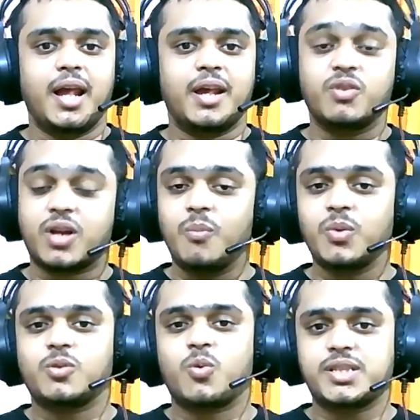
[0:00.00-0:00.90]
If you come
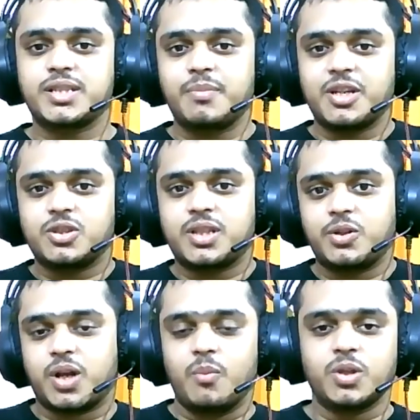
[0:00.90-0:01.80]
with a question, make sure that
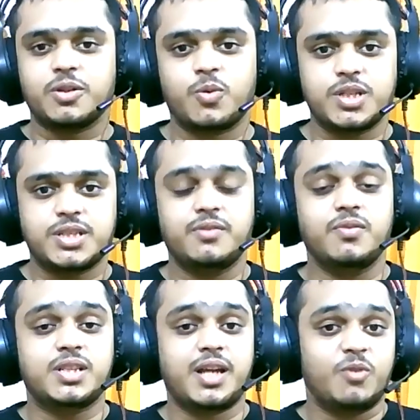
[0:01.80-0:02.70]
you come with a question
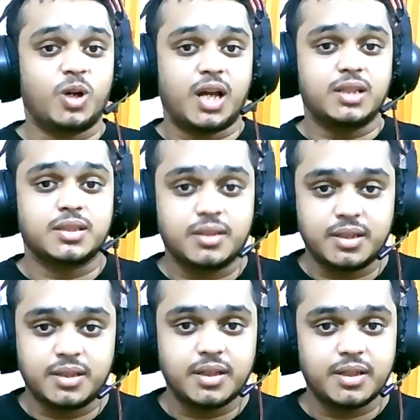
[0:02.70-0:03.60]
which I've not answered
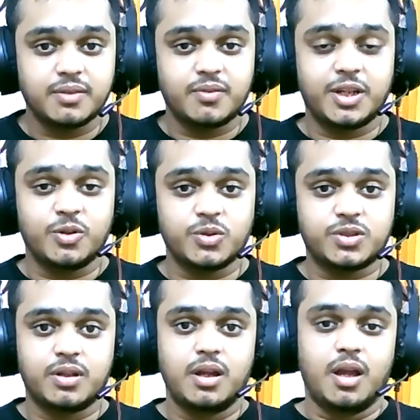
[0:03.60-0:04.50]
it in the
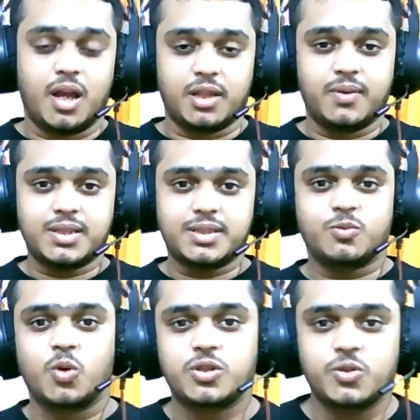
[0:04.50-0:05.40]
videos. Otherwise,
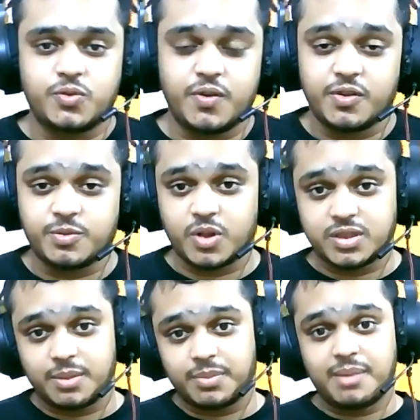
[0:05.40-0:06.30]
just watch those videos,
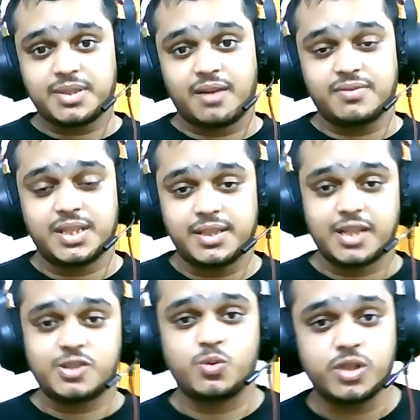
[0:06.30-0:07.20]
because sometimes I've seen
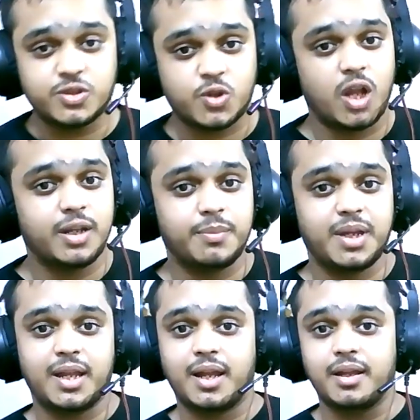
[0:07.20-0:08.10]
that students calling
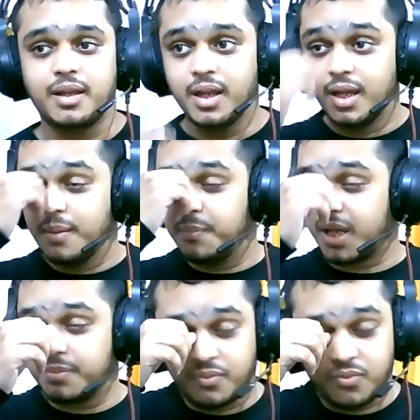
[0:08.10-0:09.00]
me and I
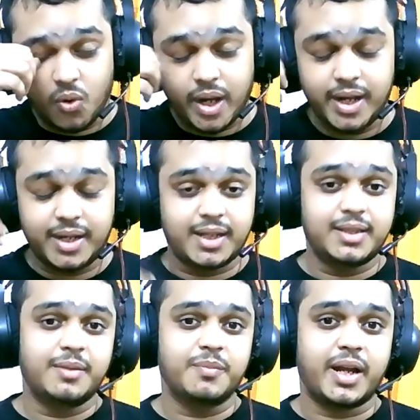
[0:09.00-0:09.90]
pick up the phone and I
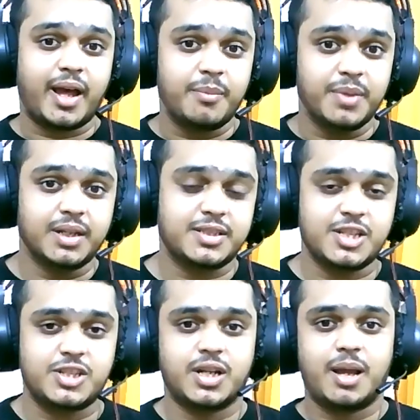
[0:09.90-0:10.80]
tell them that I'm in a
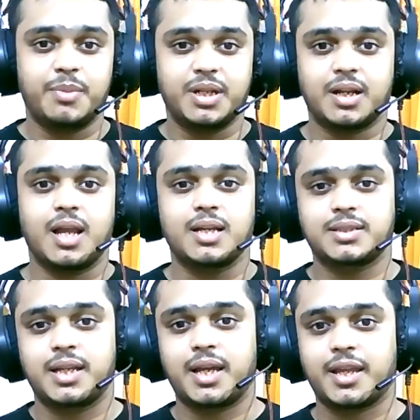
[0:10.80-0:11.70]
session, I'm in a class
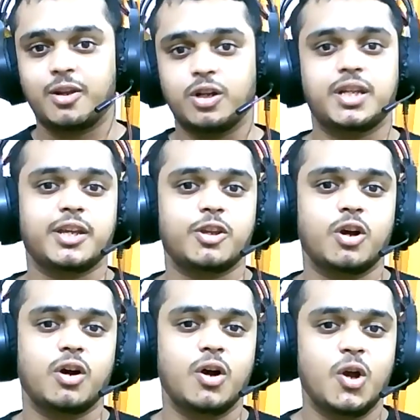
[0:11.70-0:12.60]
and I cannot take
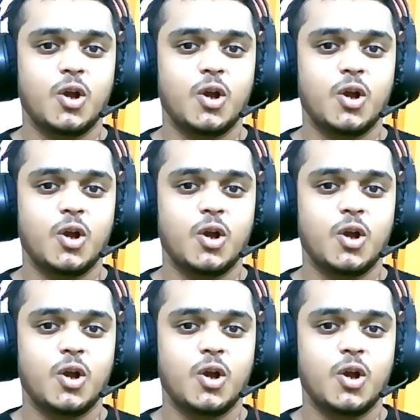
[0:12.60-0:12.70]
your